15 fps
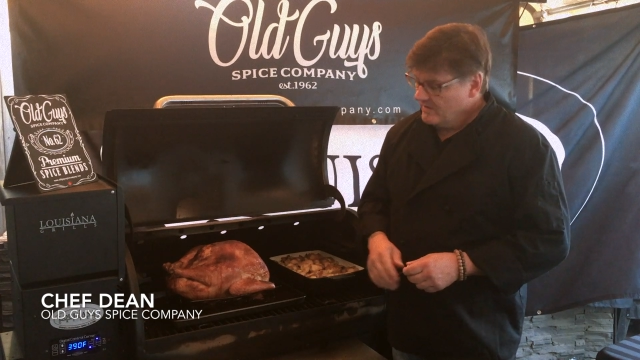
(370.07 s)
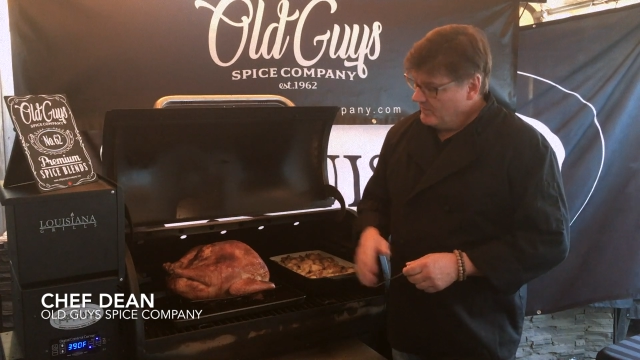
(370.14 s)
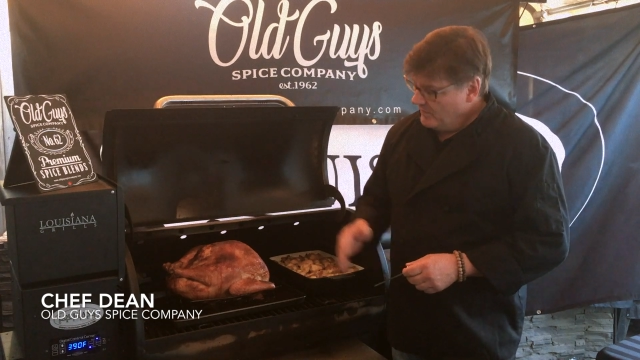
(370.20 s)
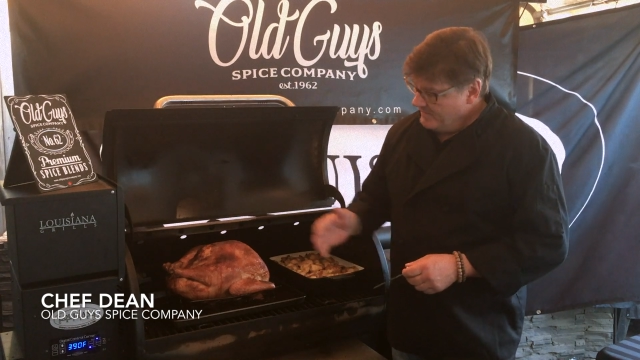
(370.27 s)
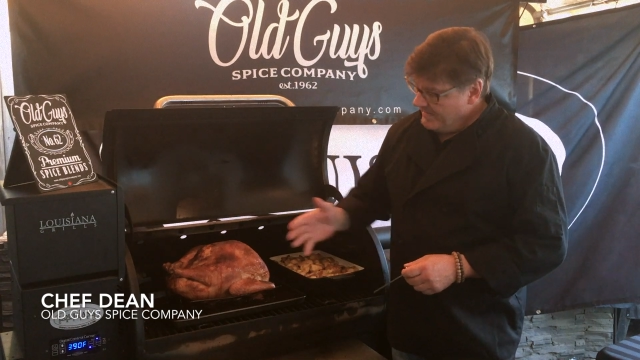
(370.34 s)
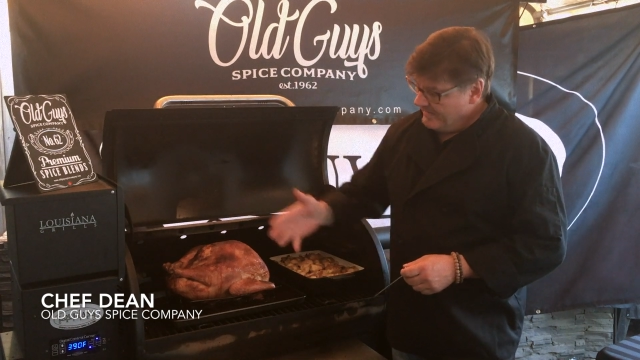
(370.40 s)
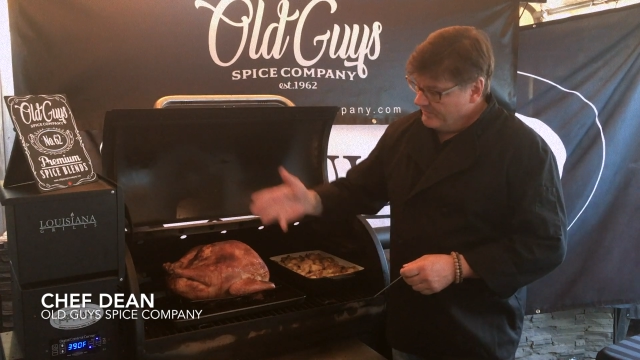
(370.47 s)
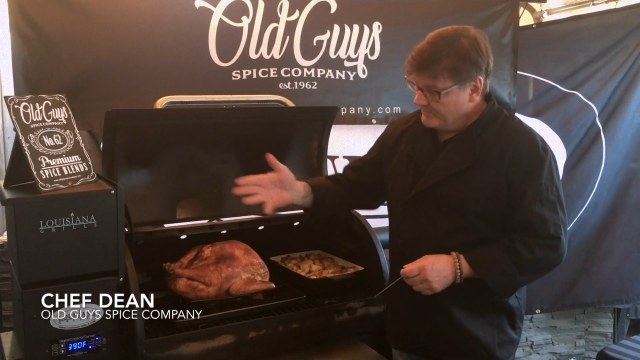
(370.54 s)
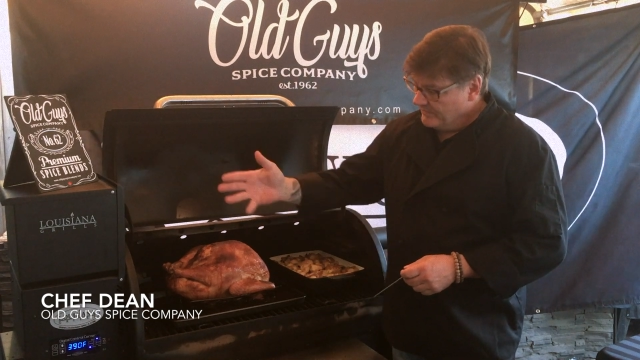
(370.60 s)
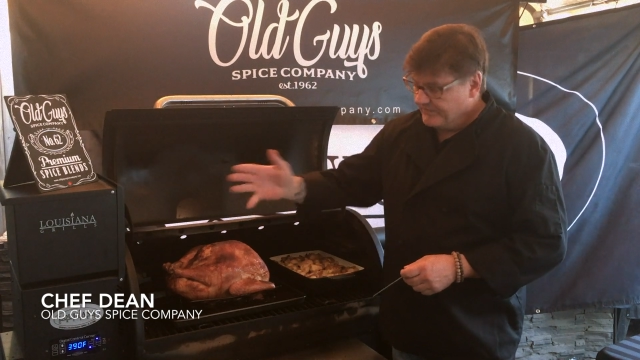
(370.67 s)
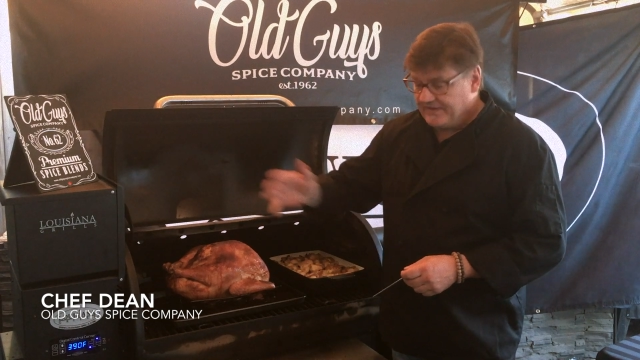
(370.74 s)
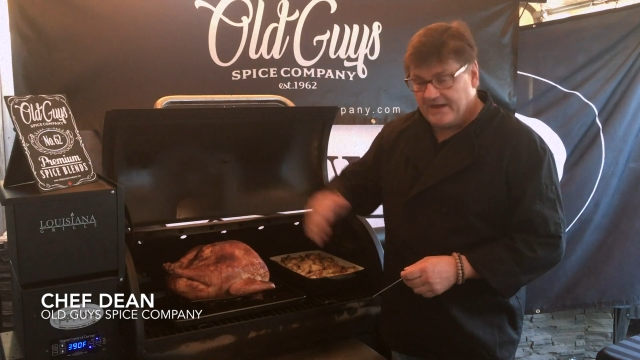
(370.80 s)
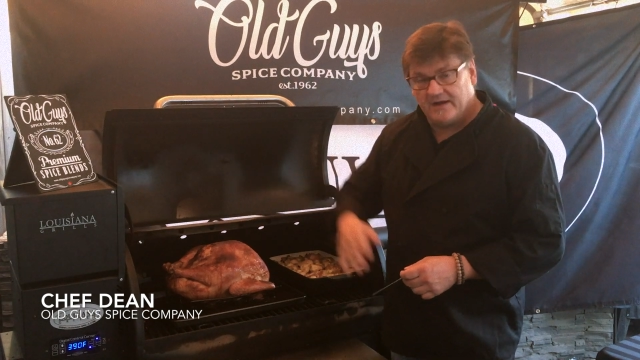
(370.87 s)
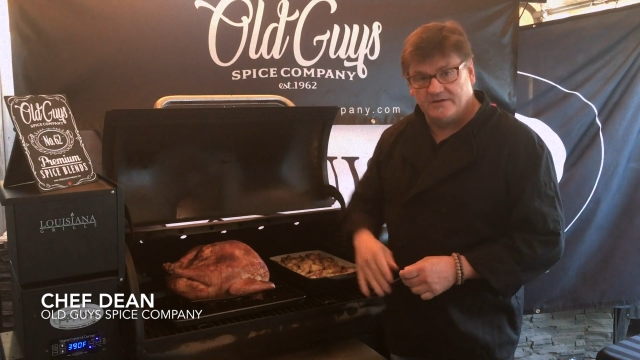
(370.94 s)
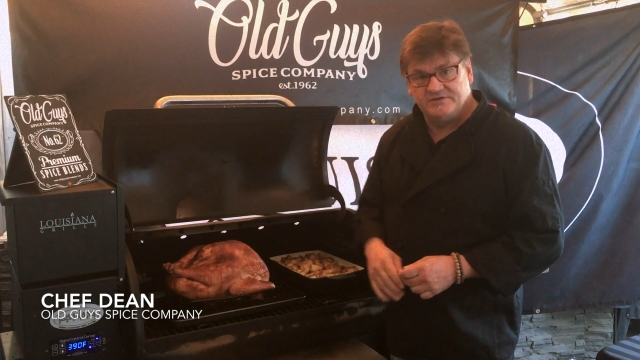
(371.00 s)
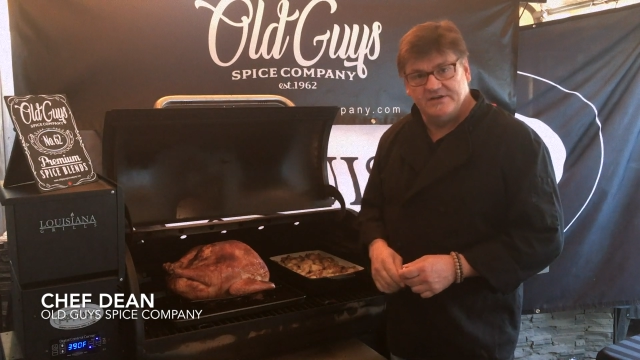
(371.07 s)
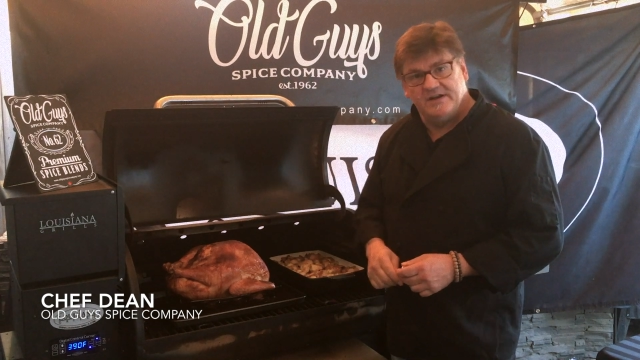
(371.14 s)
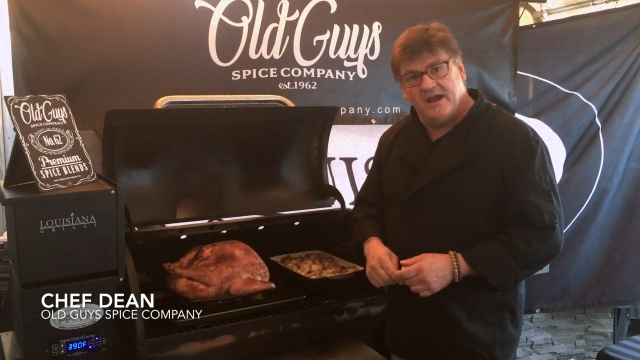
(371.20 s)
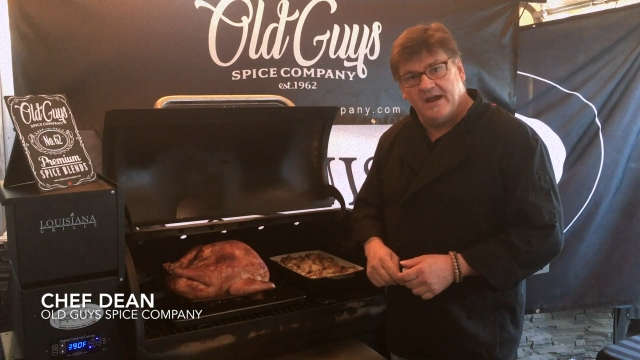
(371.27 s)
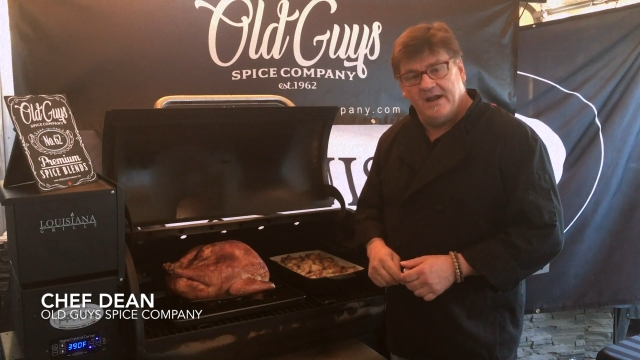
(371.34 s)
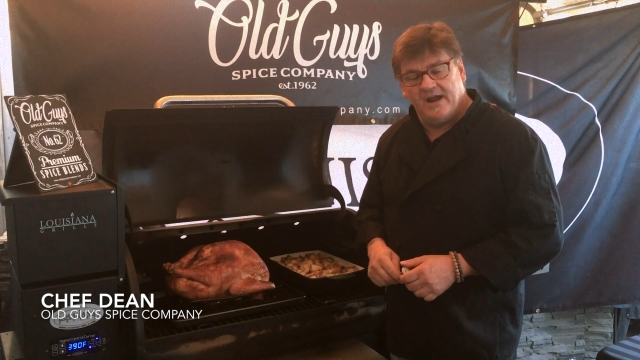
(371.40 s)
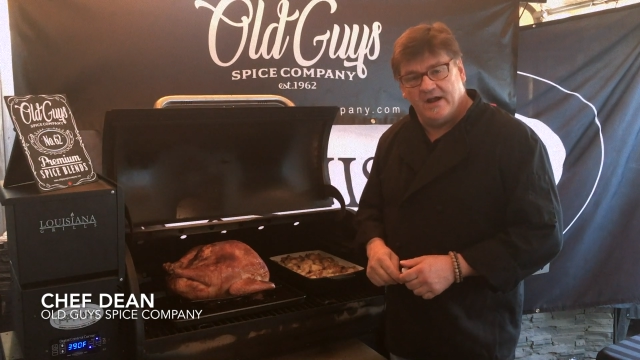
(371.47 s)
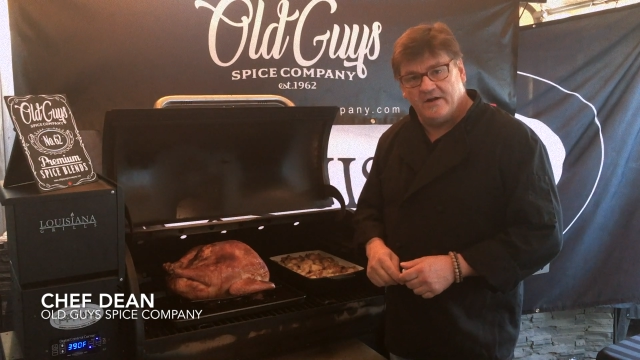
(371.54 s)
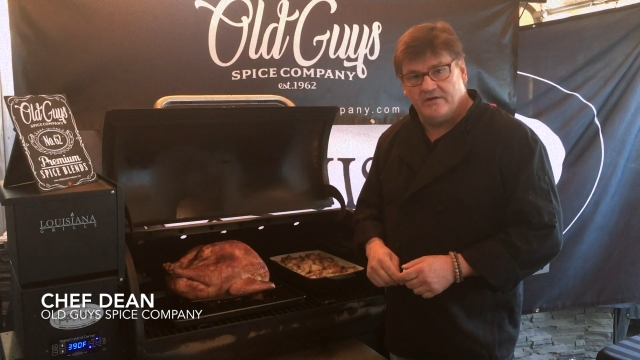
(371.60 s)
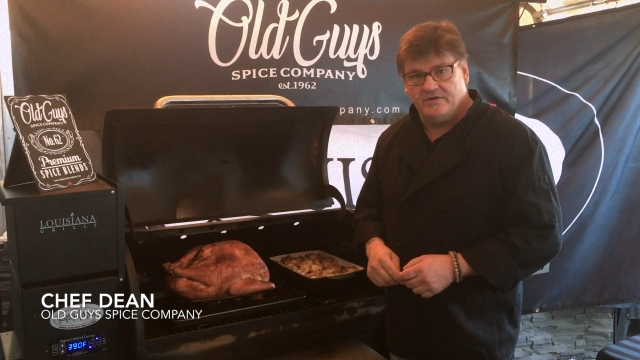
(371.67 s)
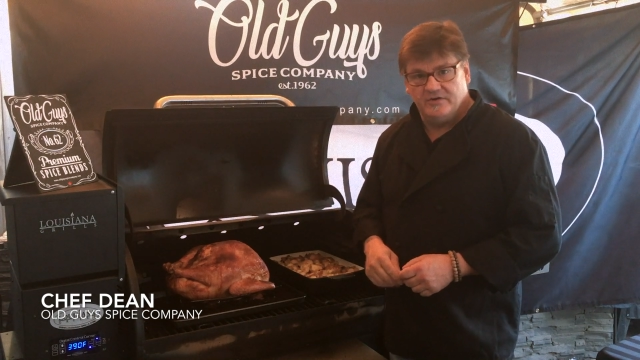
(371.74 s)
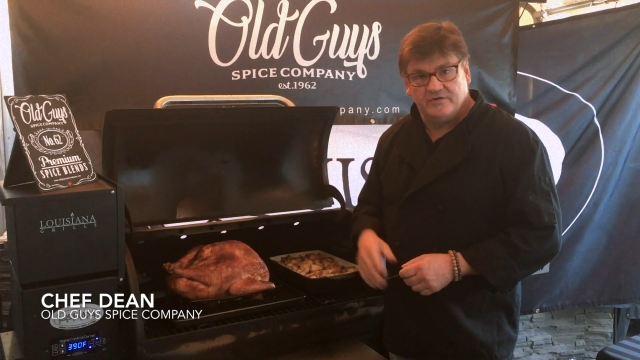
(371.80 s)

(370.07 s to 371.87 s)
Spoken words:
Remember, with the LG 900,